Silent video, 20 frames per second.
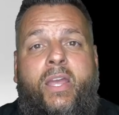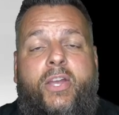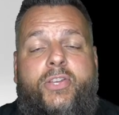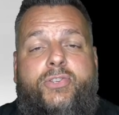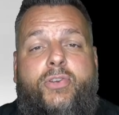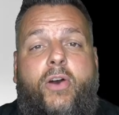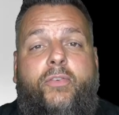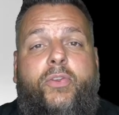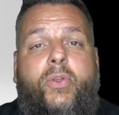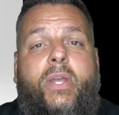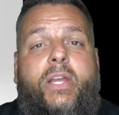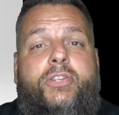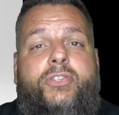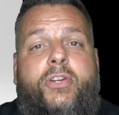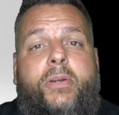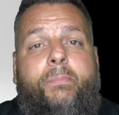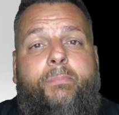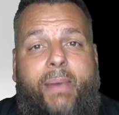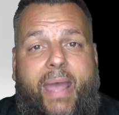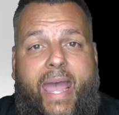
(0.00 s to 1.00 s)
So if you get
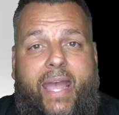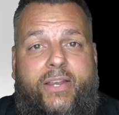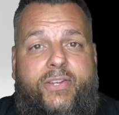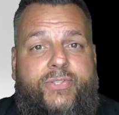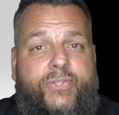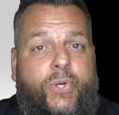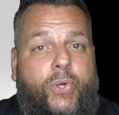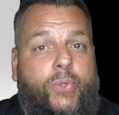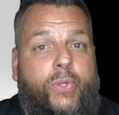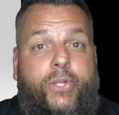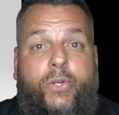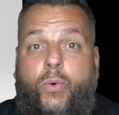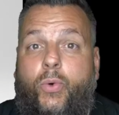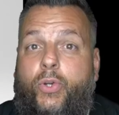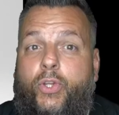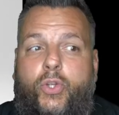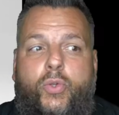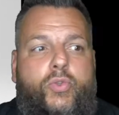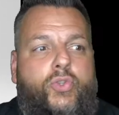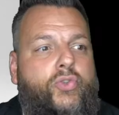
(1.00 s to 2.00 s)
your bag stolen
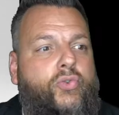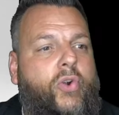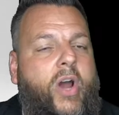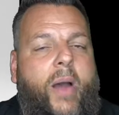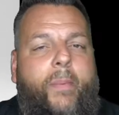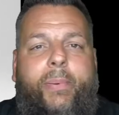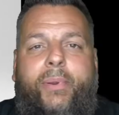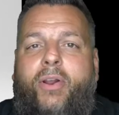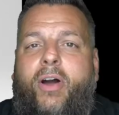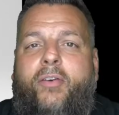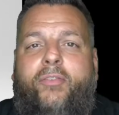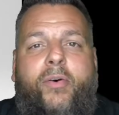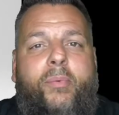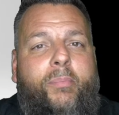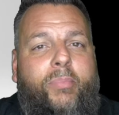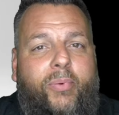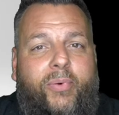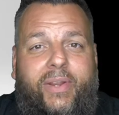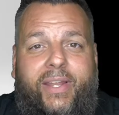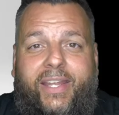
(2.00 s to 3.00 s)
or you drop it off a
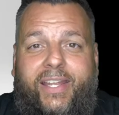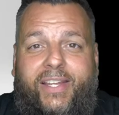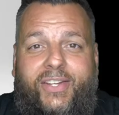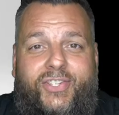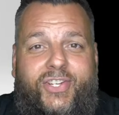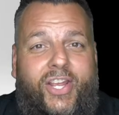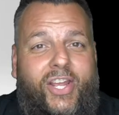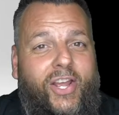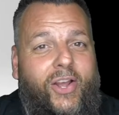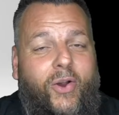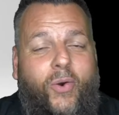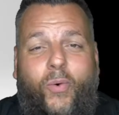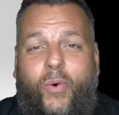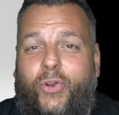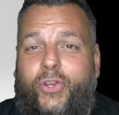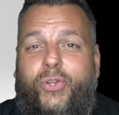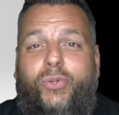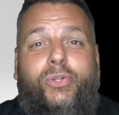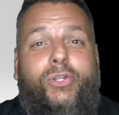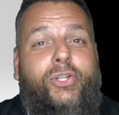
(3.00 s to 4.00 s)
bridge
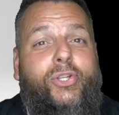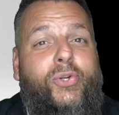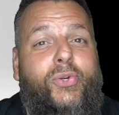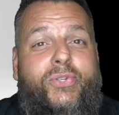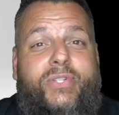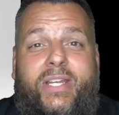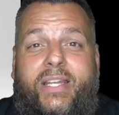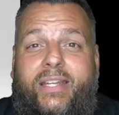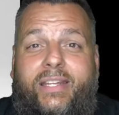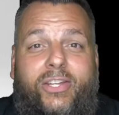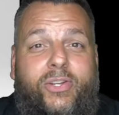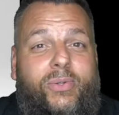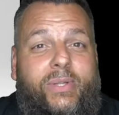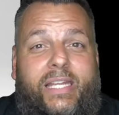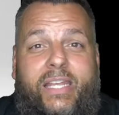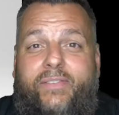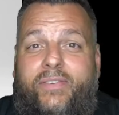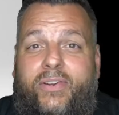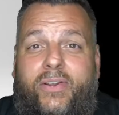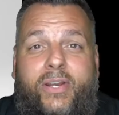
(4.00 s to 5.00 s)
or you lose it and you
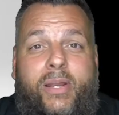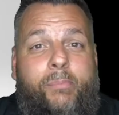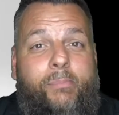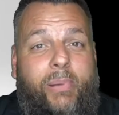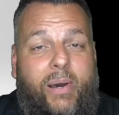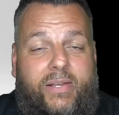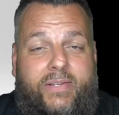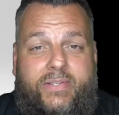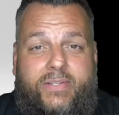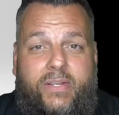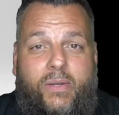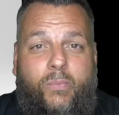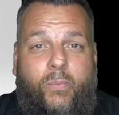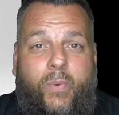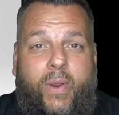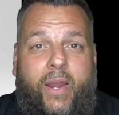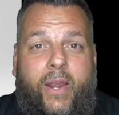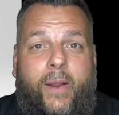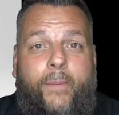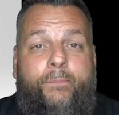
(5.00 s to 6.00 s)
leave it on a bus
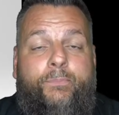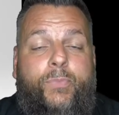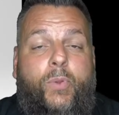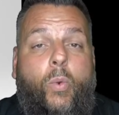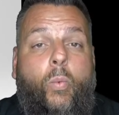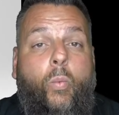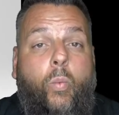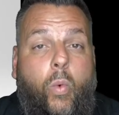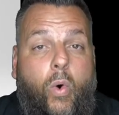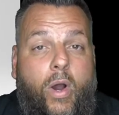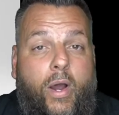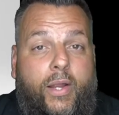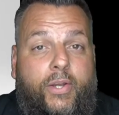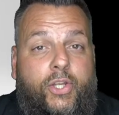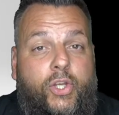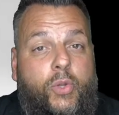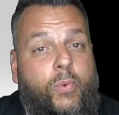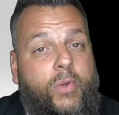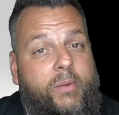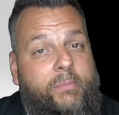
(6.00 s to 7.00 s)
somewhere, one,
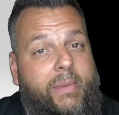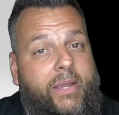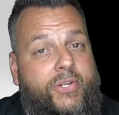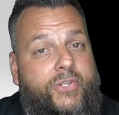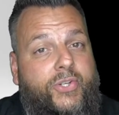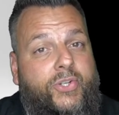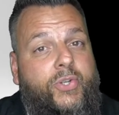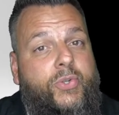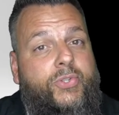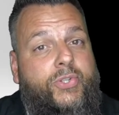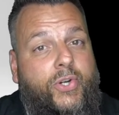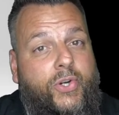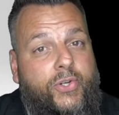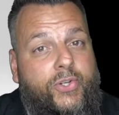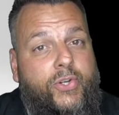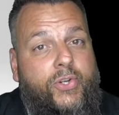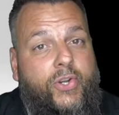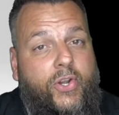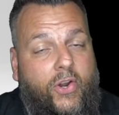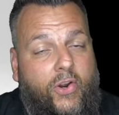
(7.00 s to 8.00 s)
you want to make sure you turn
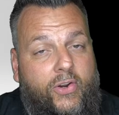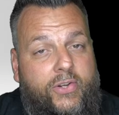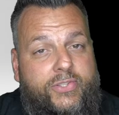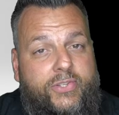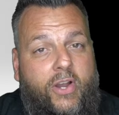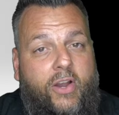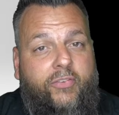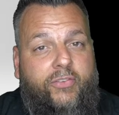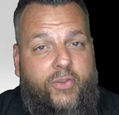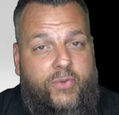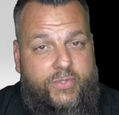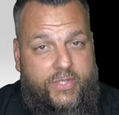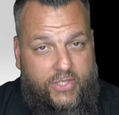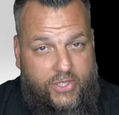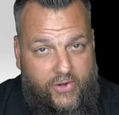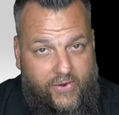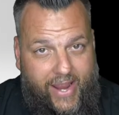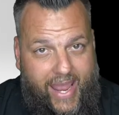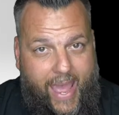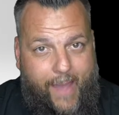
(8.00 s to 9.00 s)
your cards off using
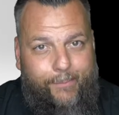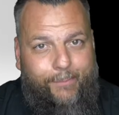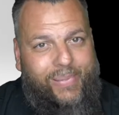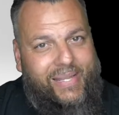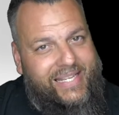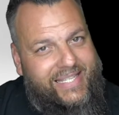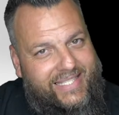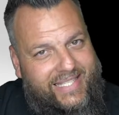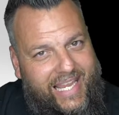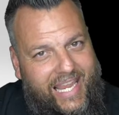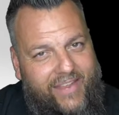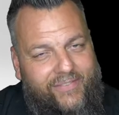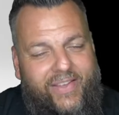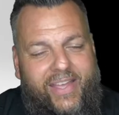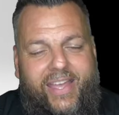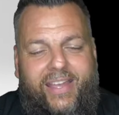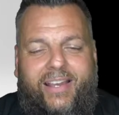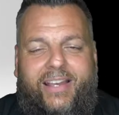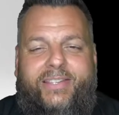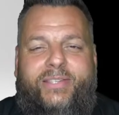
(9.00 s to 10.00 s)
your app. Be
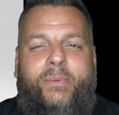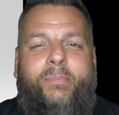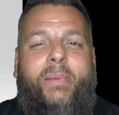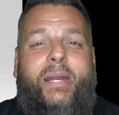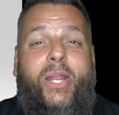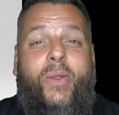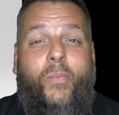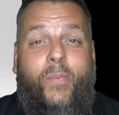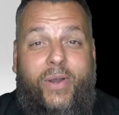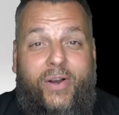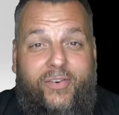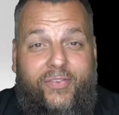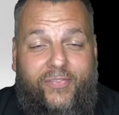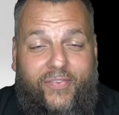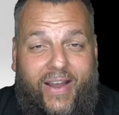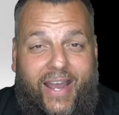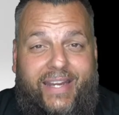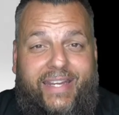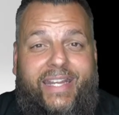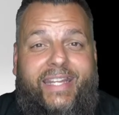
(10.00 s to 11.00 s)
safe because somebody will
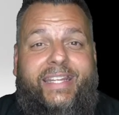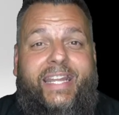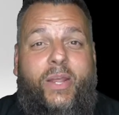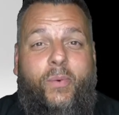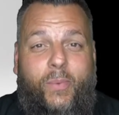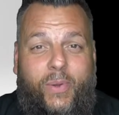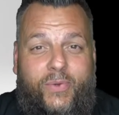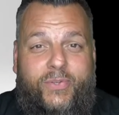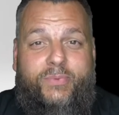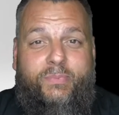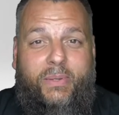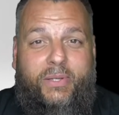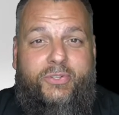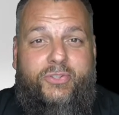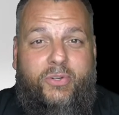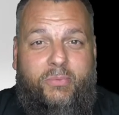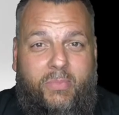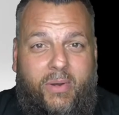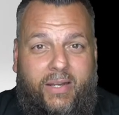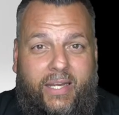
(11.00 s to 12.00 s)
find it and they will spend
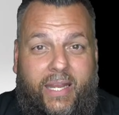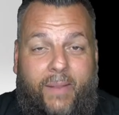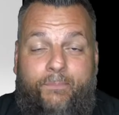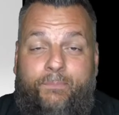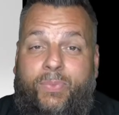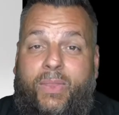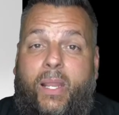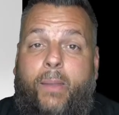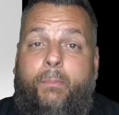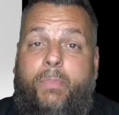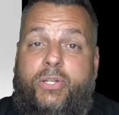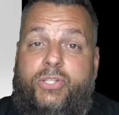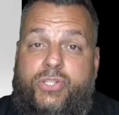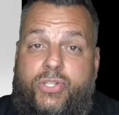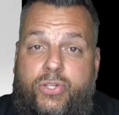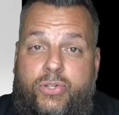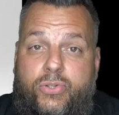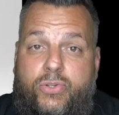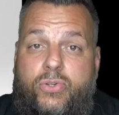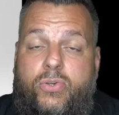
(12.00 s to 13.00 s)
your money. But
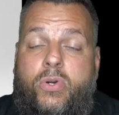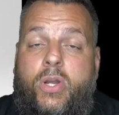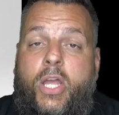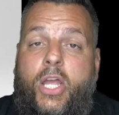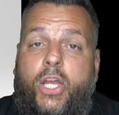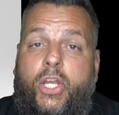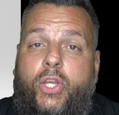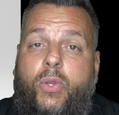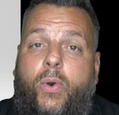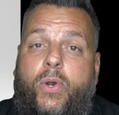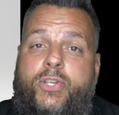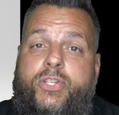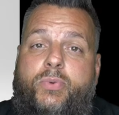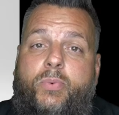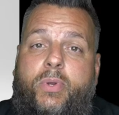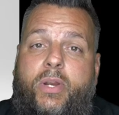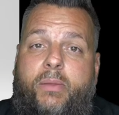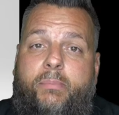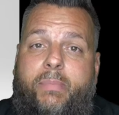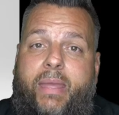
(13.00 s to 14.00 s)
two, you also
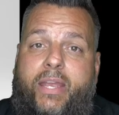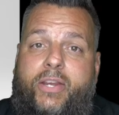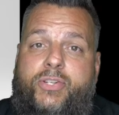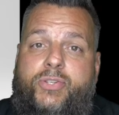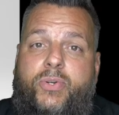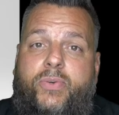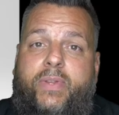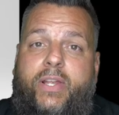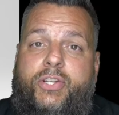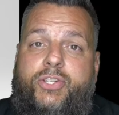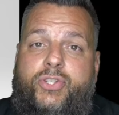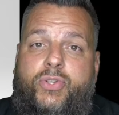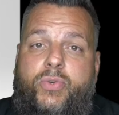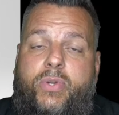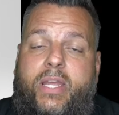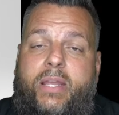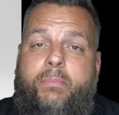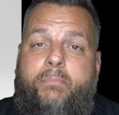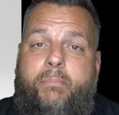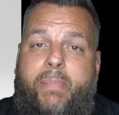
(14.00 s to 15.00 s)
want to make sure that you
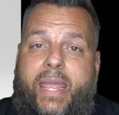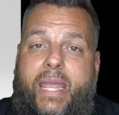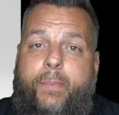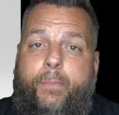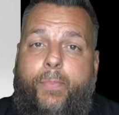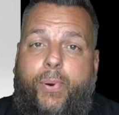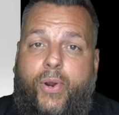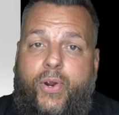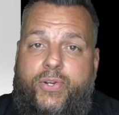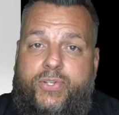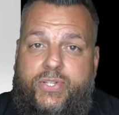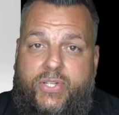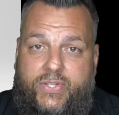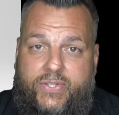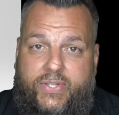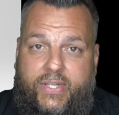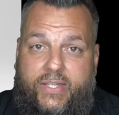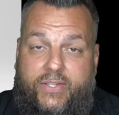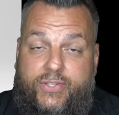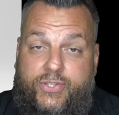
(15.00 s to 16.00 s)
can make
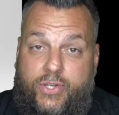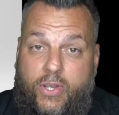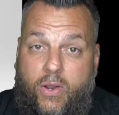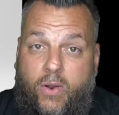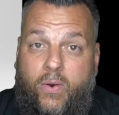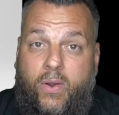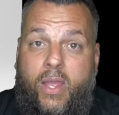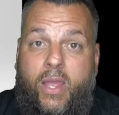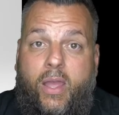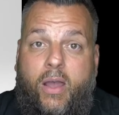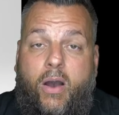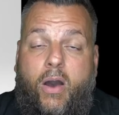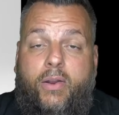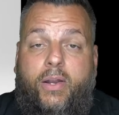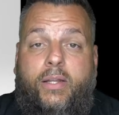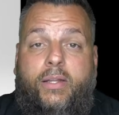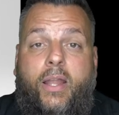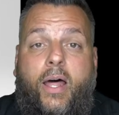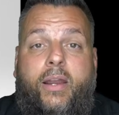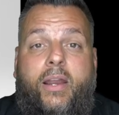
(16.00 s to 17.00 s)
purchases. So on
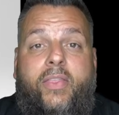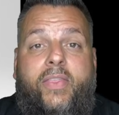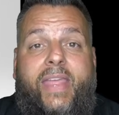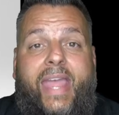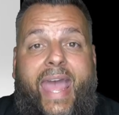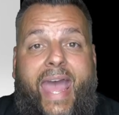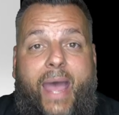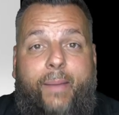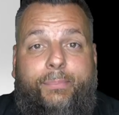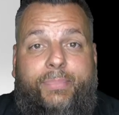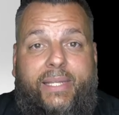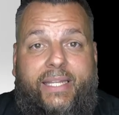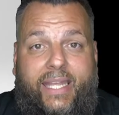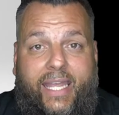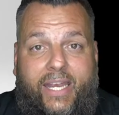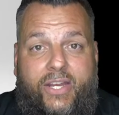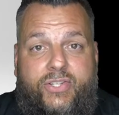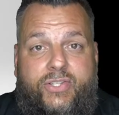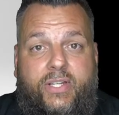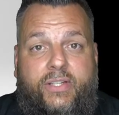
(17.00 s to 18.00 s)
a lot of the
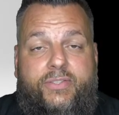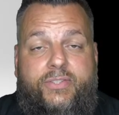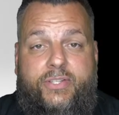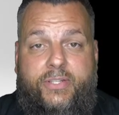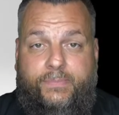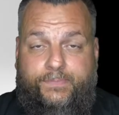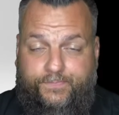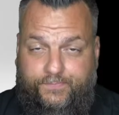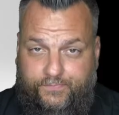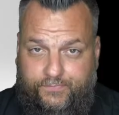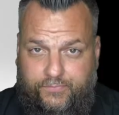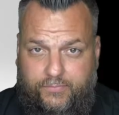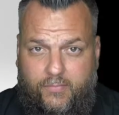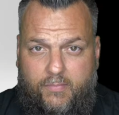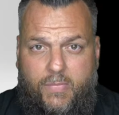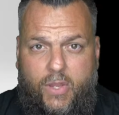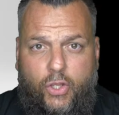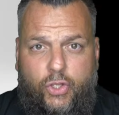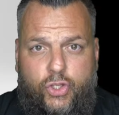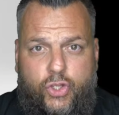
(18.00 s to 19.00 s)
applications,
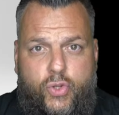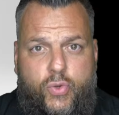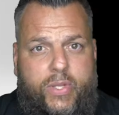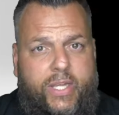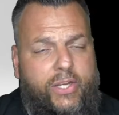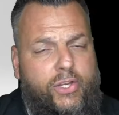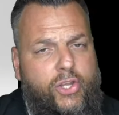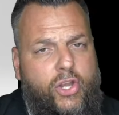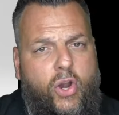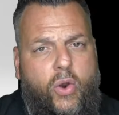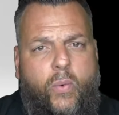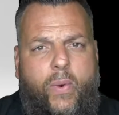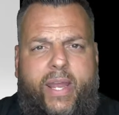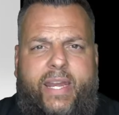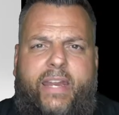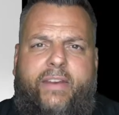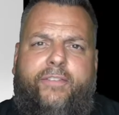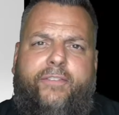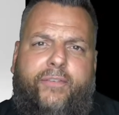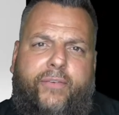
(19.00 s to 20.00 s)
you can go
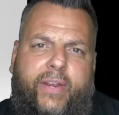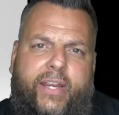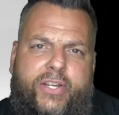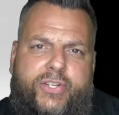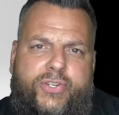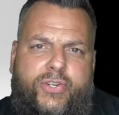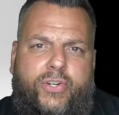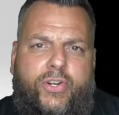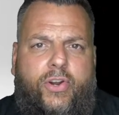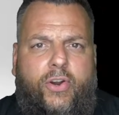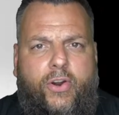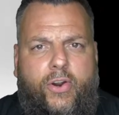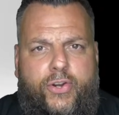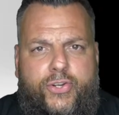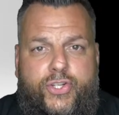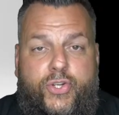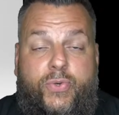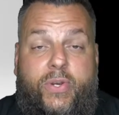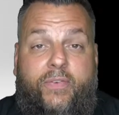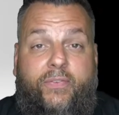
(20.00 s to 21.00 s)
in and freeze your card
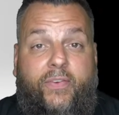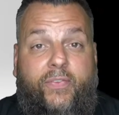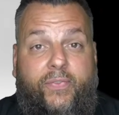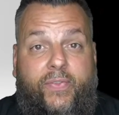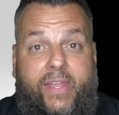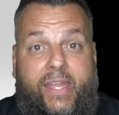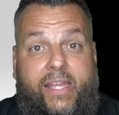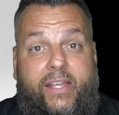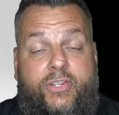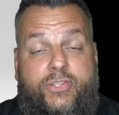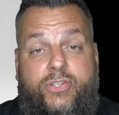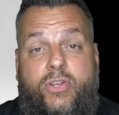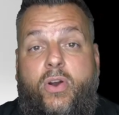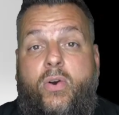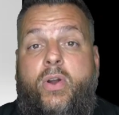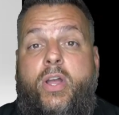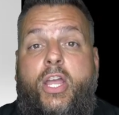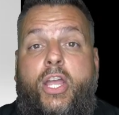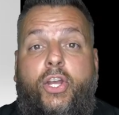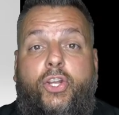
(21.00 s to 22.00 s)
and do different things.
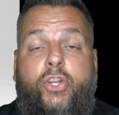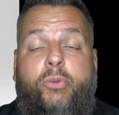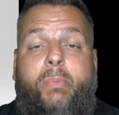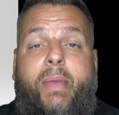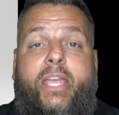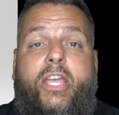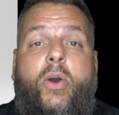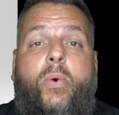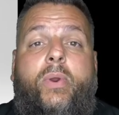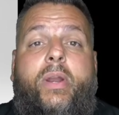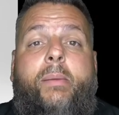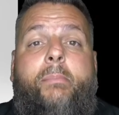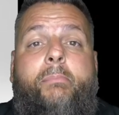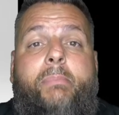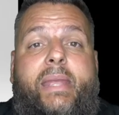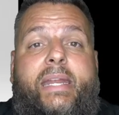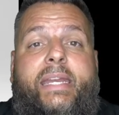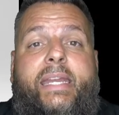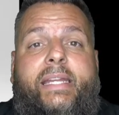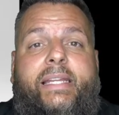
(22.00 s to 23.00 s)
So you may go in
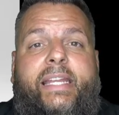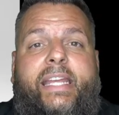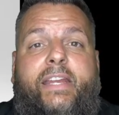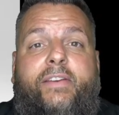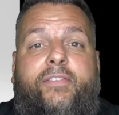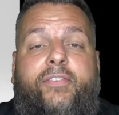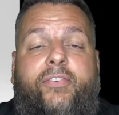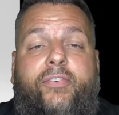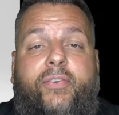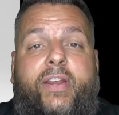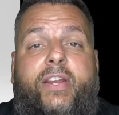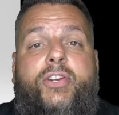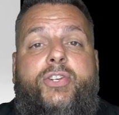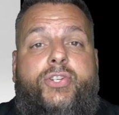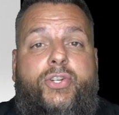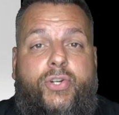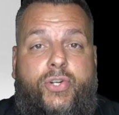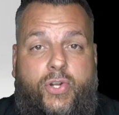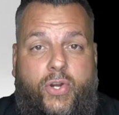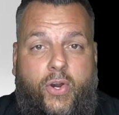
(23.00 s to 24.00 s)
immediately and freeze
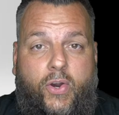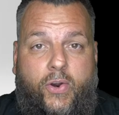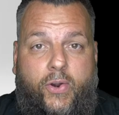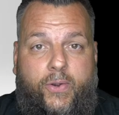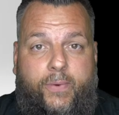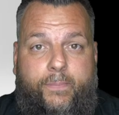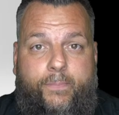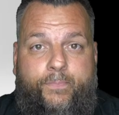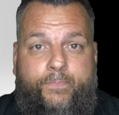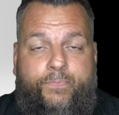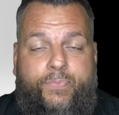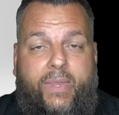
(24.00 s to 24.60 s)
your card.